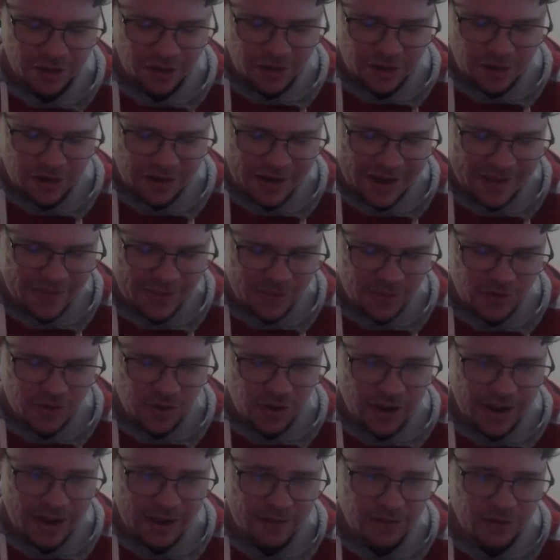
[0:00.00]
Now, this
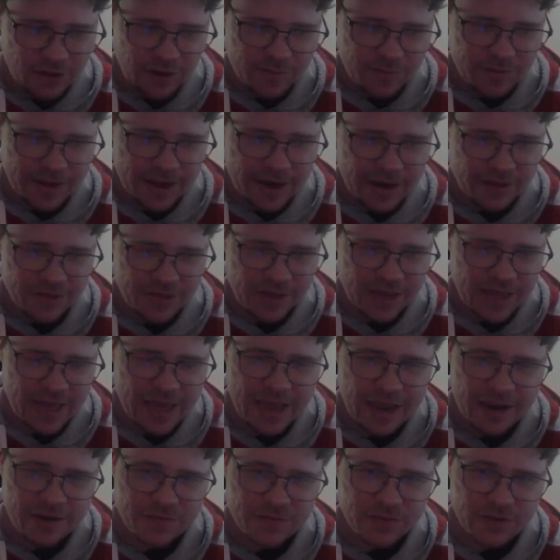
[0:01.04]
guy has only played, I think, a
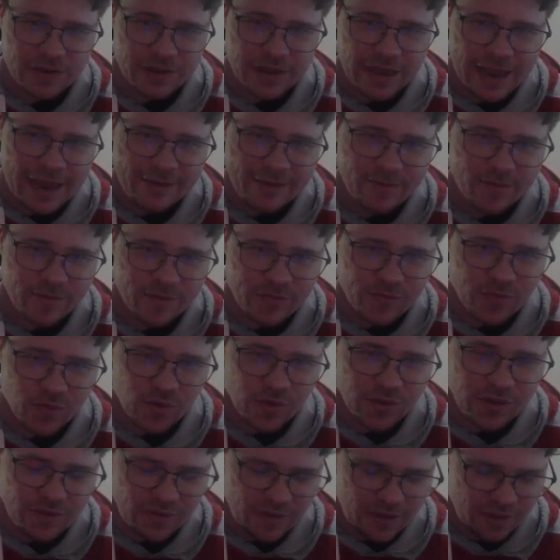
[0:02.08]
handful of games
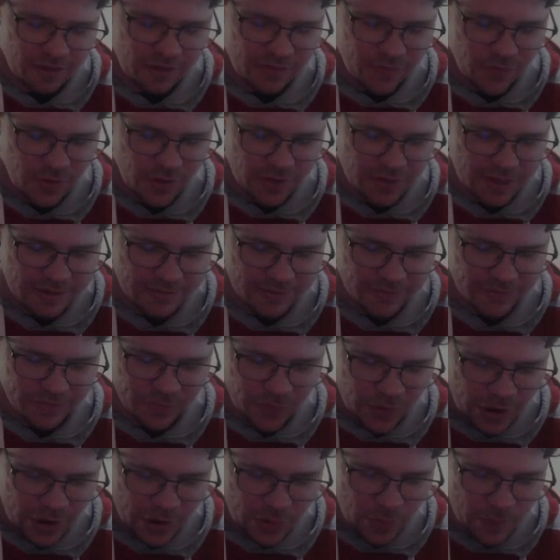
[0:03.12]
before his first ever
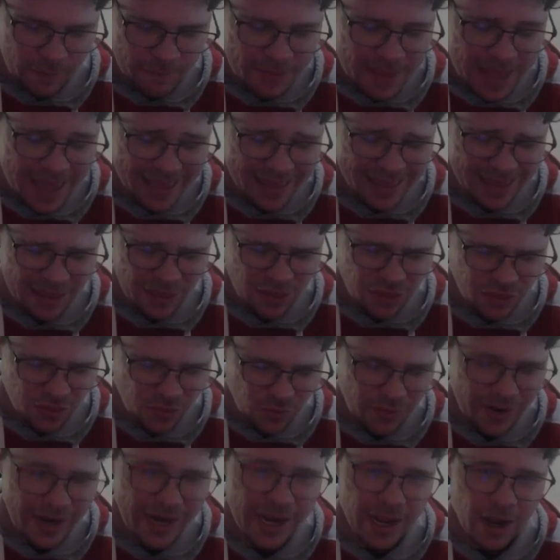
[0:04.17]
final. He kicked
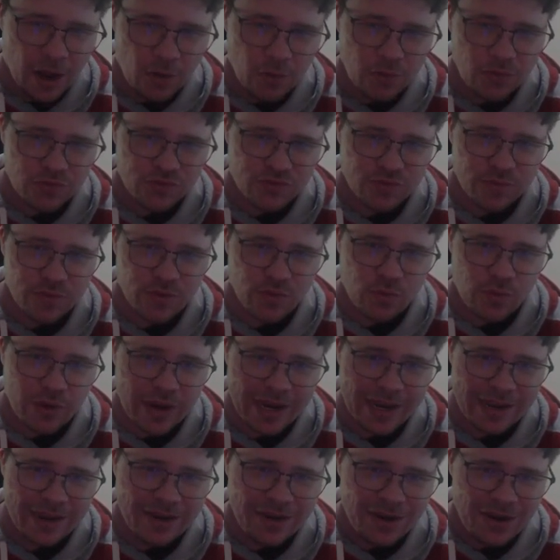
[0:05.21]
3 goals from the
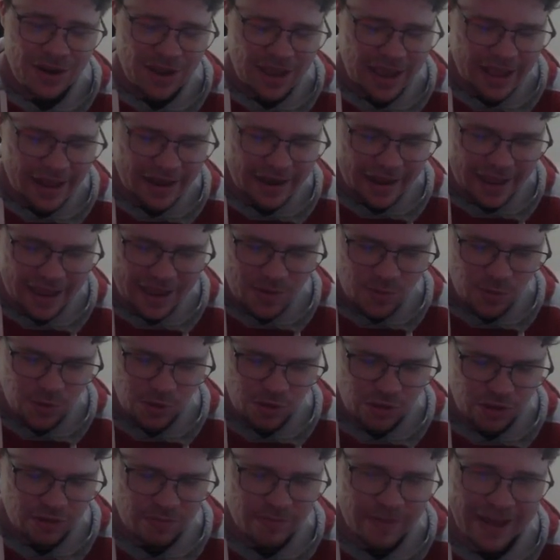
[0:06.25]
wing, and he was
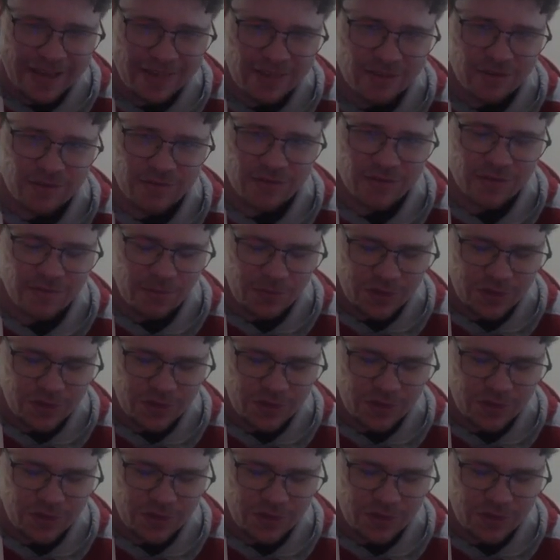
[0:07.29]
just massive.